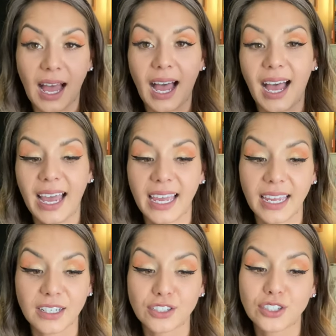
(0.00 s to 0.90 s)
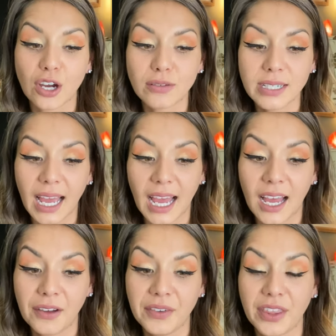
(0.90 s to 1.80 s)
I don't
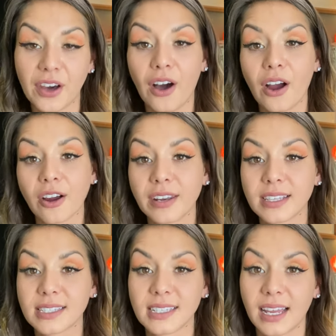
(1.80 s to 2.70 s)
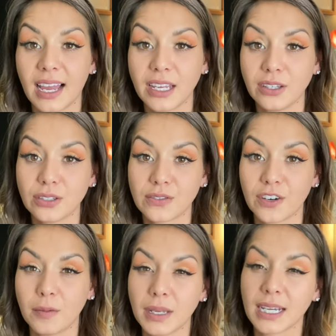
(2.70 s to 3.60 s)
have the harness that I used for
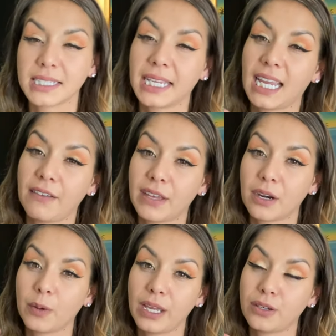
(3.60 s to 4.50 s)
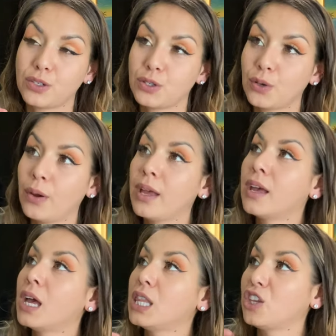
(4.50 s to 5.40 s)
him because I gave that away to
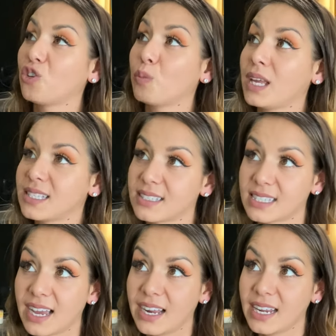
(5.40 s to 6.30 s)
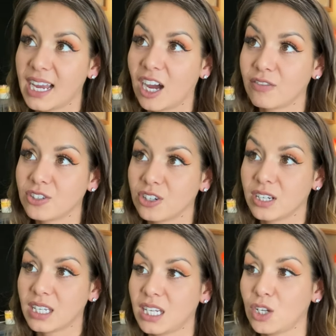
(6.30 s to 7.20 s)
the Humane Society after
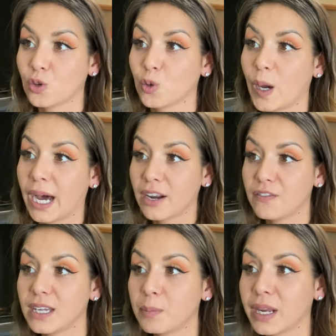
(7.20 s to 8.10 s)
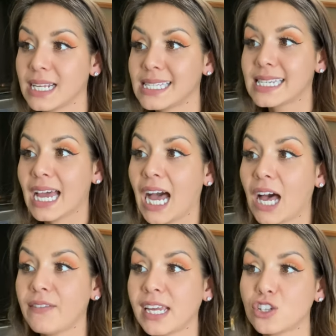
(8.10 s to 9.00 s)
he grew out of it, but I did
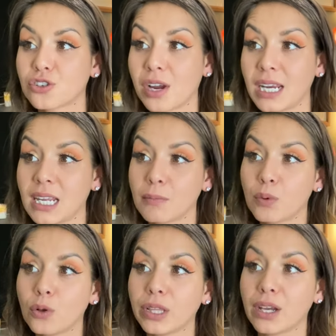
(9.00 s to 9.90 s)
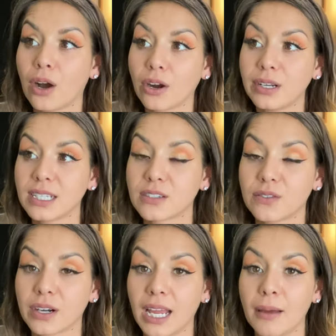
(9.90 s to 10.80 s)
have a training pulling harness
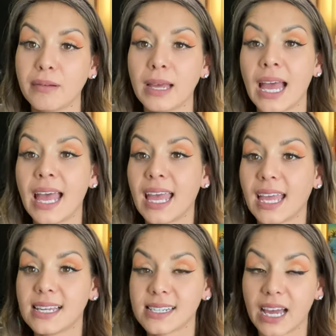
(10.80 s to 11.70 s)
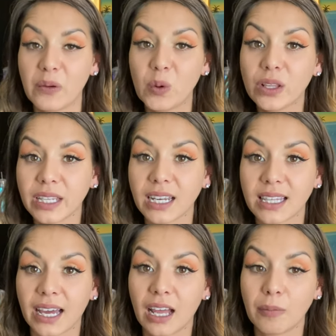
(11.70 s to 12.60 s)
for him, and I will link
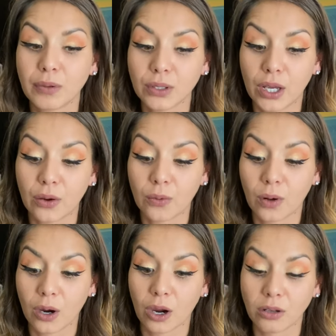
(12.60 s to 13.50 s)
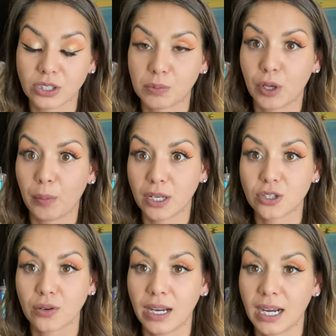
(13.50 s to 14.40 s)
that up below, or I'll just put a
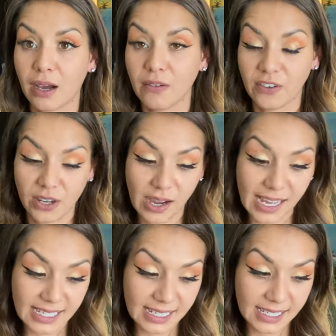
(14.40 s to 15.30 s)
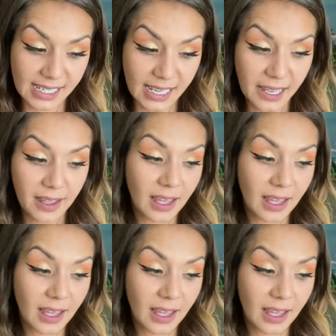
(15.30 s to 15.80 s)
picture right now for you guys to see.